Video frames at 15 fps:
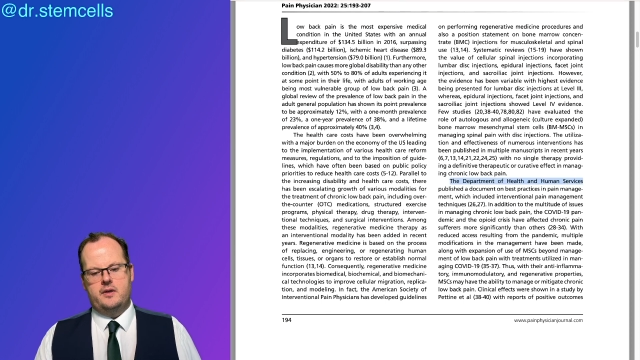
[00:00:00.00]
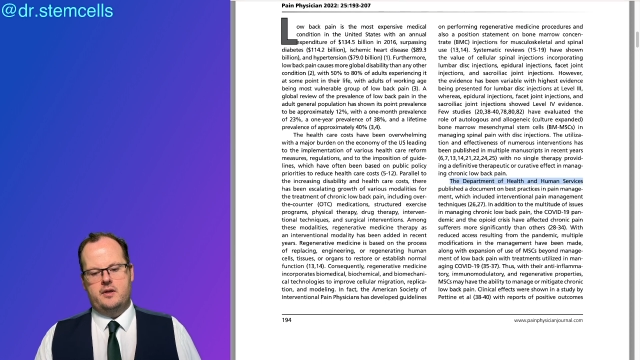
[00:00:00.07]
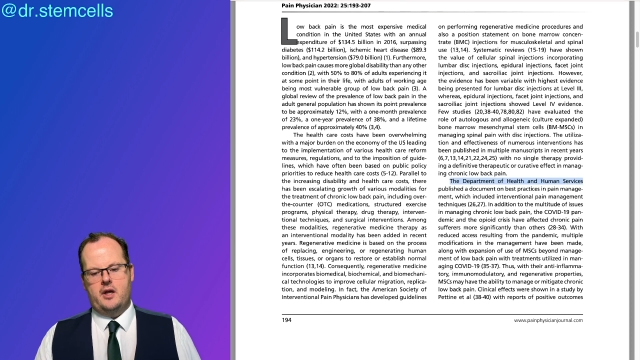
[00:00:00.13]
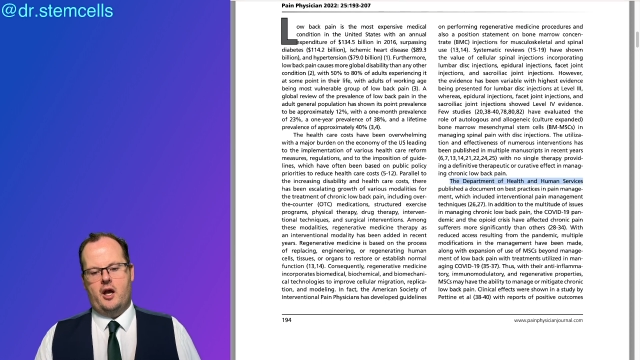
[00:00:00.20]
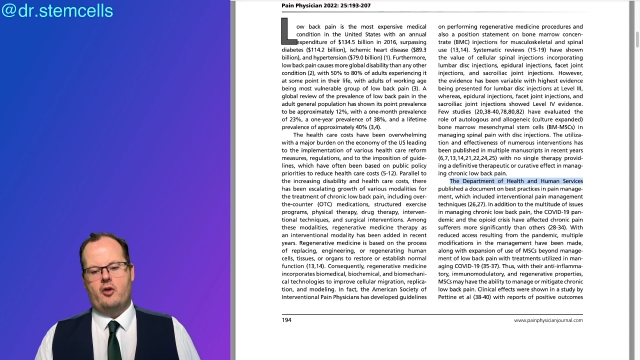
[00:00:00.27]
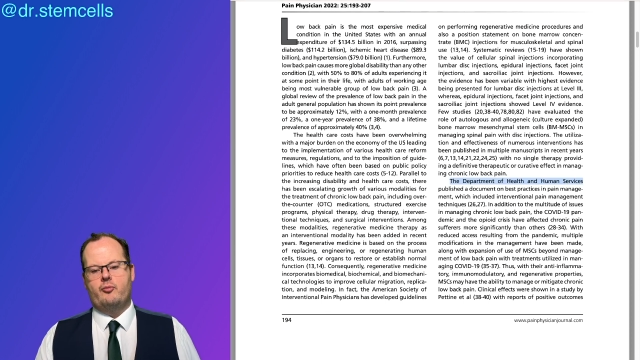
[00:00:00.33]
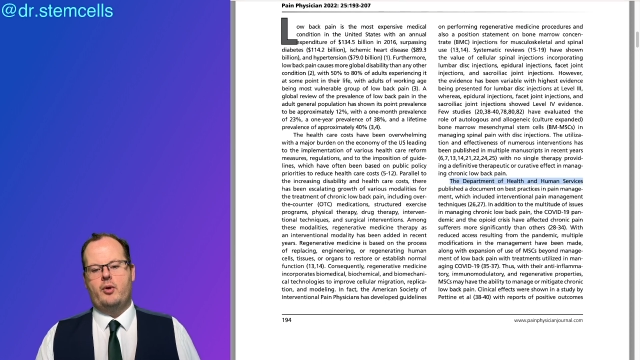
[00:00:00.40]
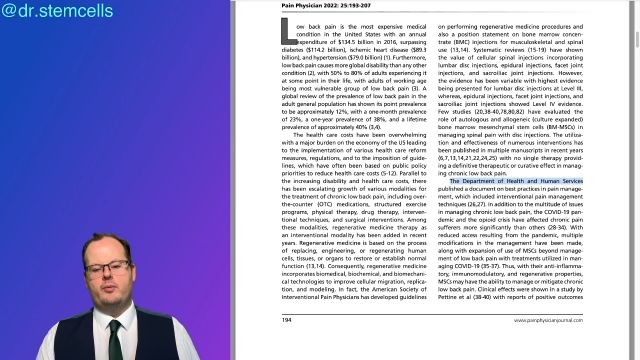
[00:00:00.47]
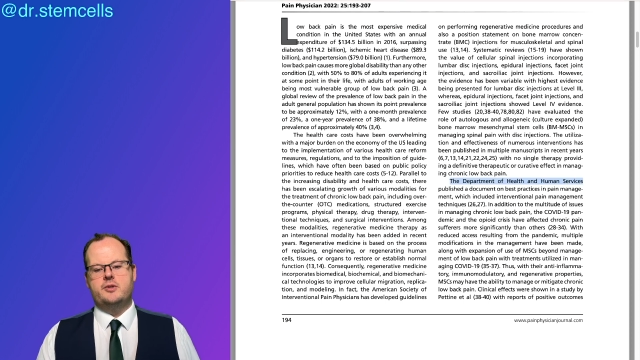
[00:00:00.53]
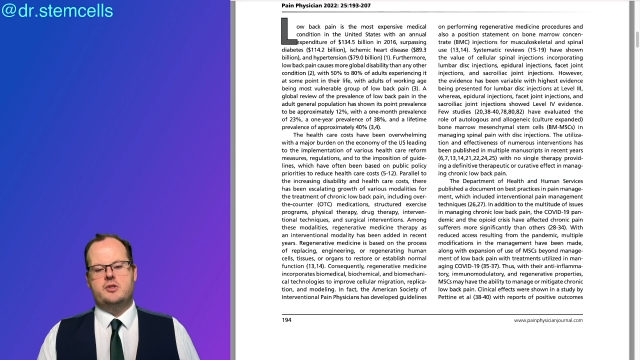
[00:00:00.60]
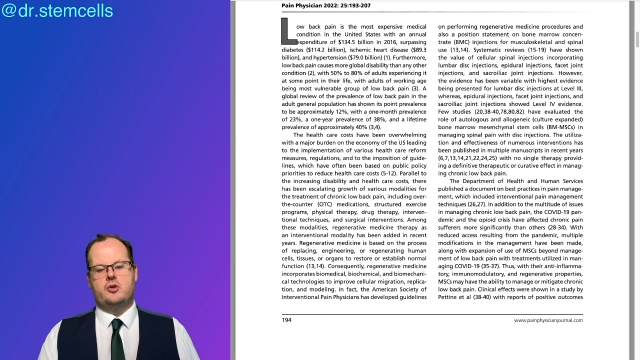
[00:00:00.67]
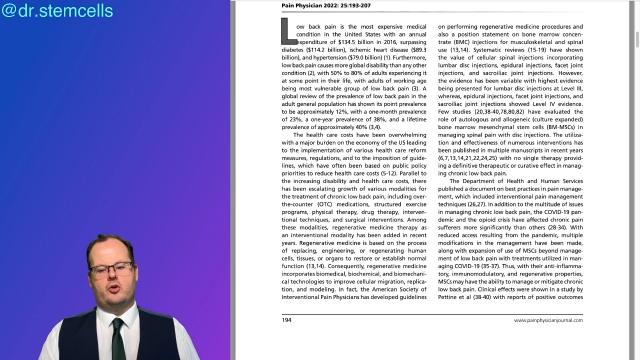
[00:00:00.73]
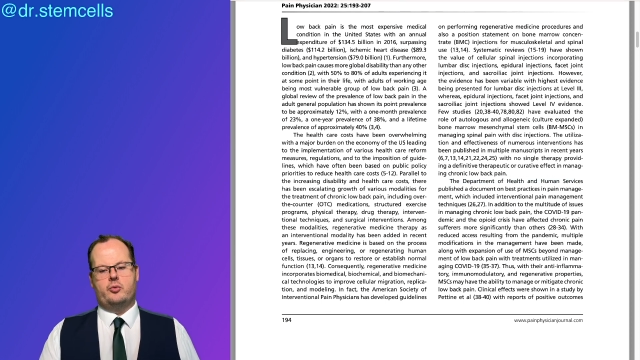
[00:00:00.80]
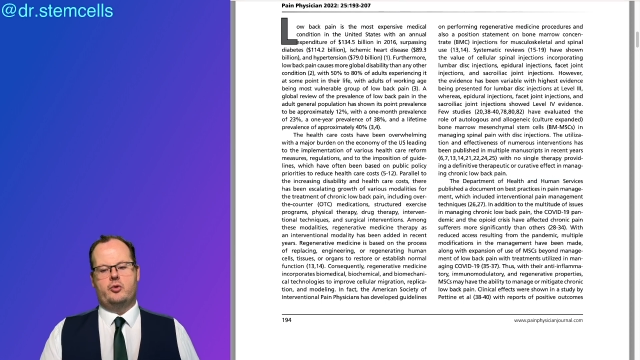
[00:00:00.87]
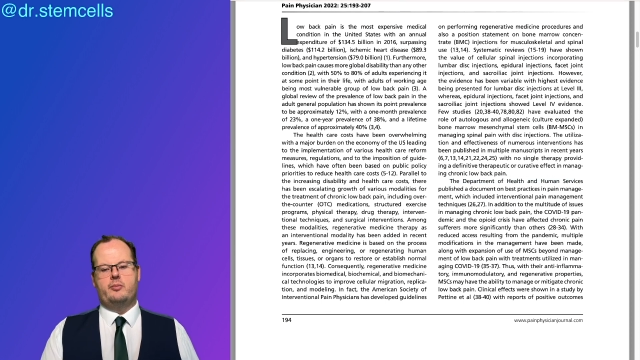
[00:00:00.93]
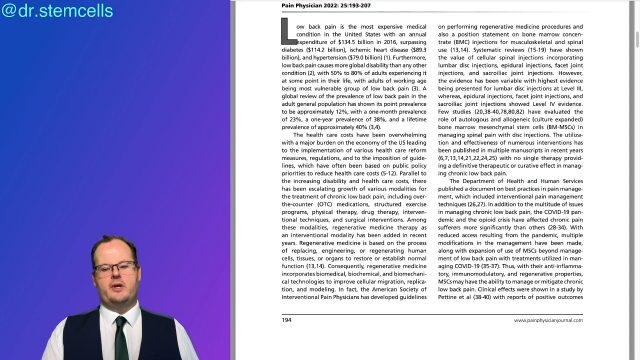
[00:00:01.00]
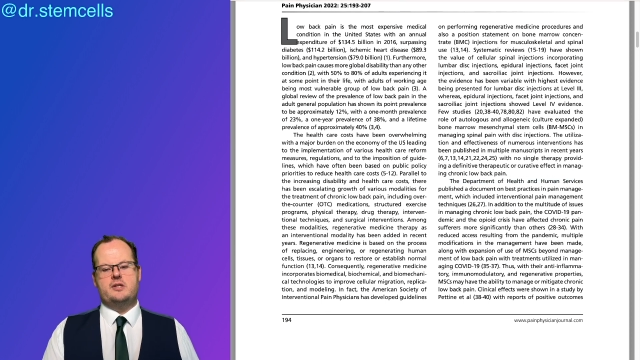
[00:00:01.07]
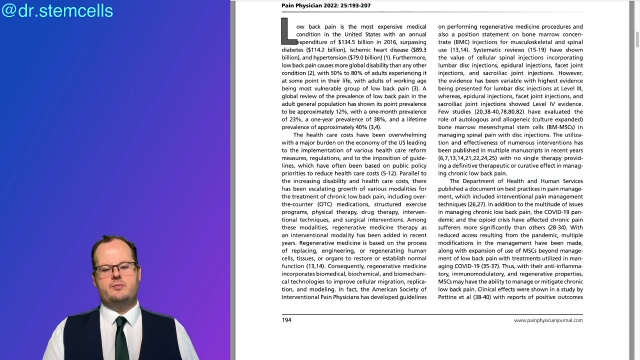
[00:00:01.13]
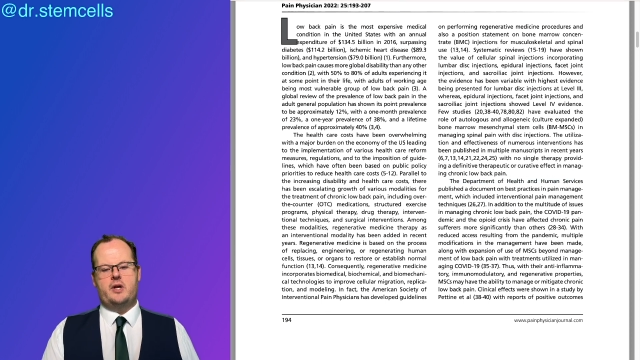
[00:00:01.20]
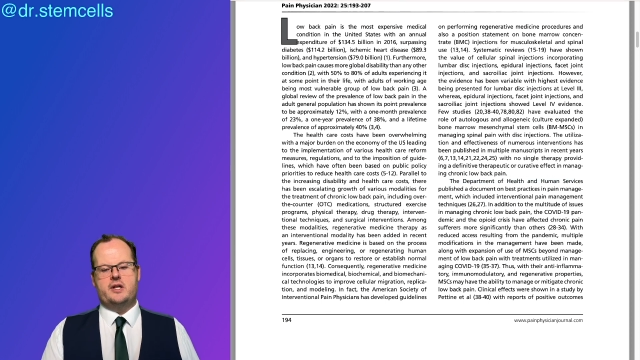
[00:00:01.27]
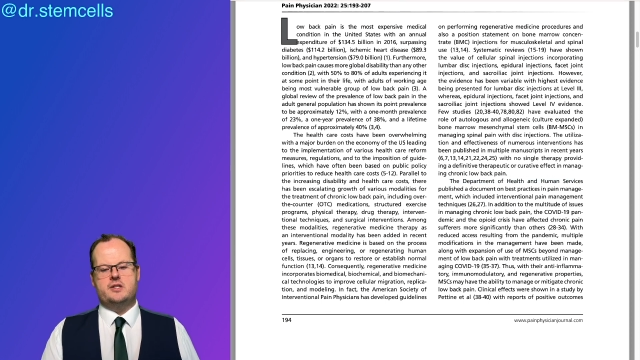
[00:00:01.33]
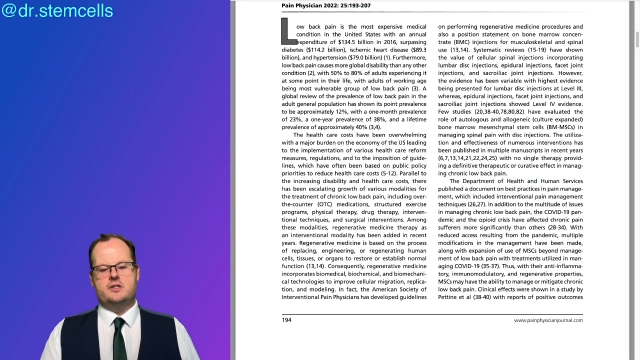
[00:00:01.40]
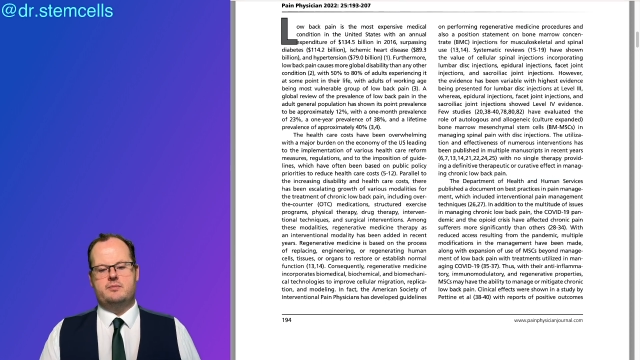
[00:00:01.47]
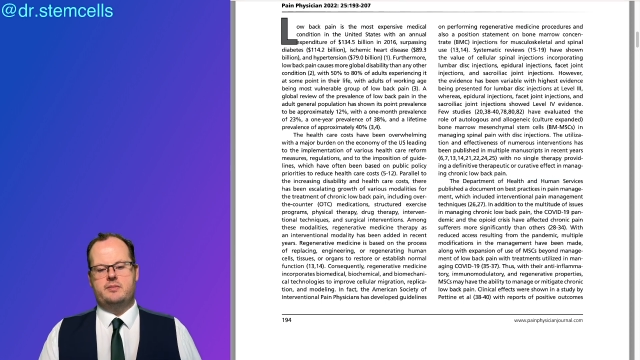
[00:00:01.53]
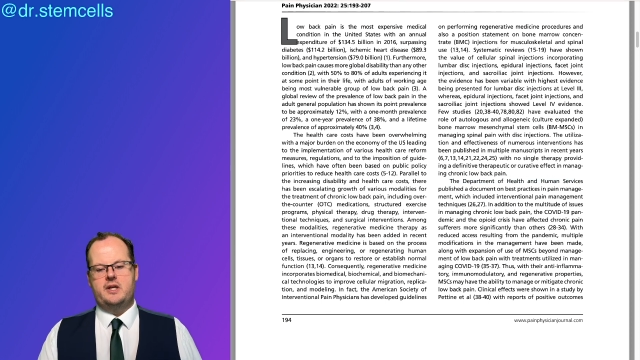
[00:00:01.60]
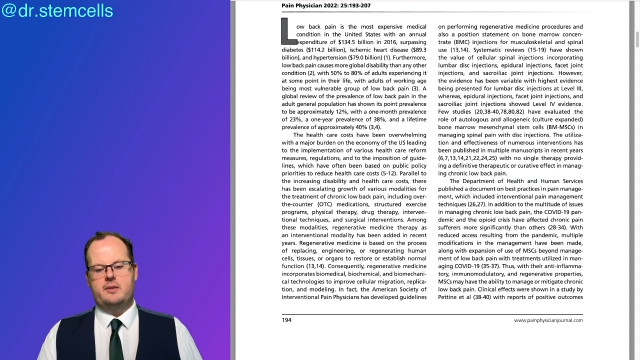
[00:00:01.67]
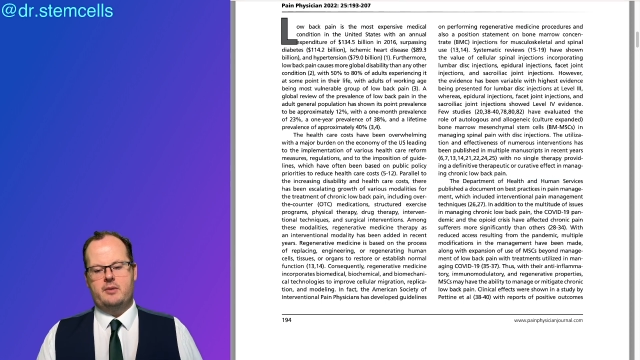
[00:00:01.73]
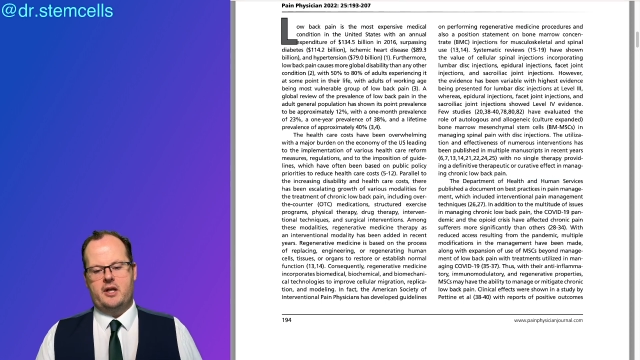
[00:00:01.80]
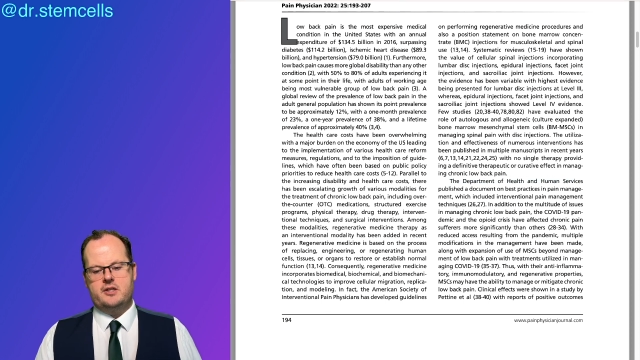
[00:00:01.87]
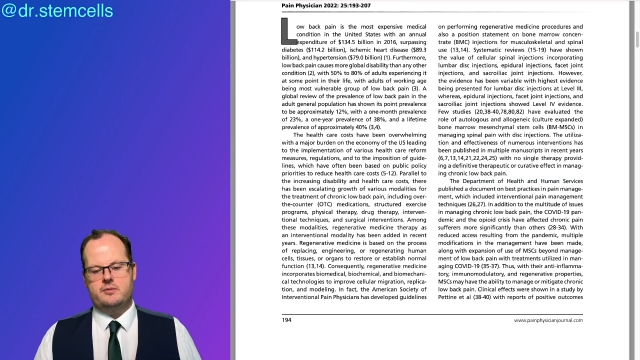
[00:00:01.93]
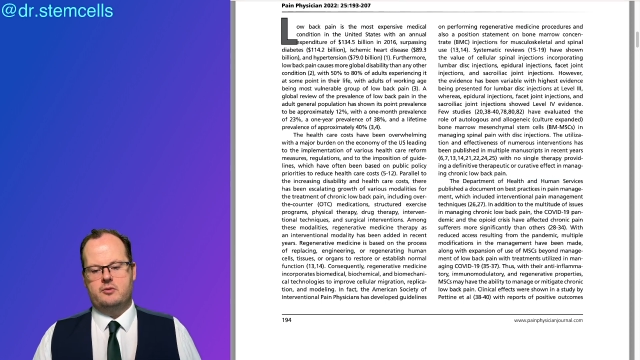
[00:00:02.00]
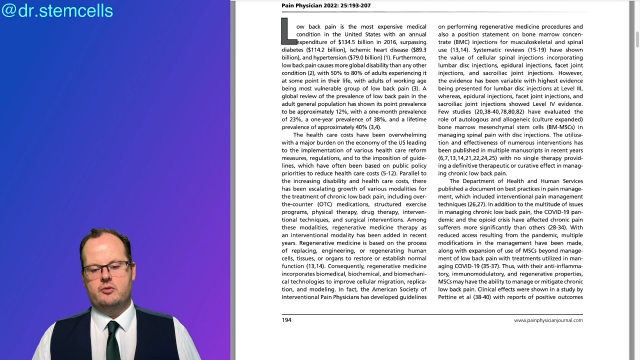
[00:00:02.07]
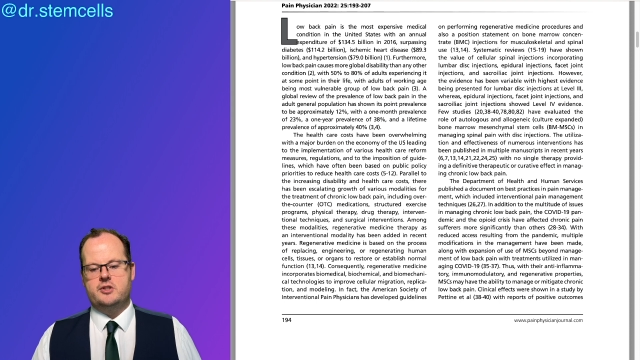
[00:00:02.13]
have published a document of best practices in pain management,